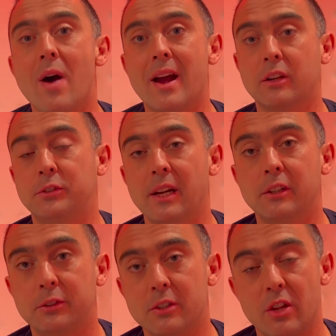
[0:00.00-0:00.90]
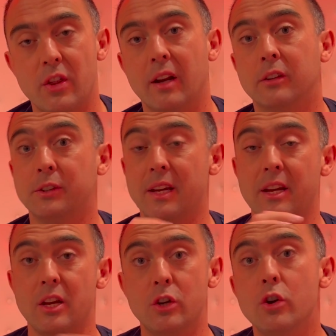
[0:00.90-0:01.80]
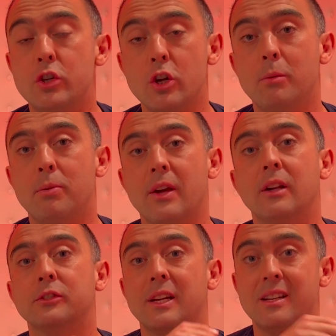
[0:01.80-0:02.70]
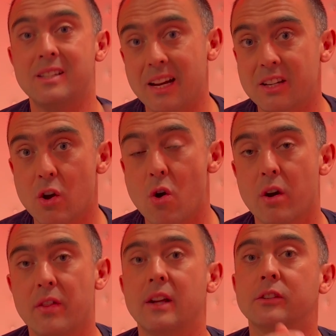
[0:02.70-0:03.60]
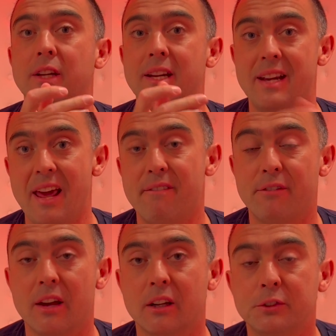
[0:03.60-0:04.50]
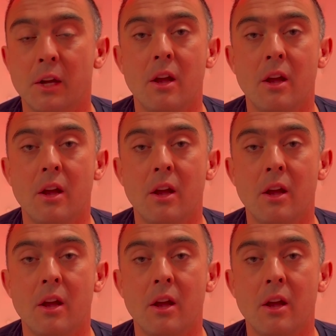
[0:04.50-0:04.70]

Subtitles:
access to things like YouTube, things like TikTok, things like Netflix.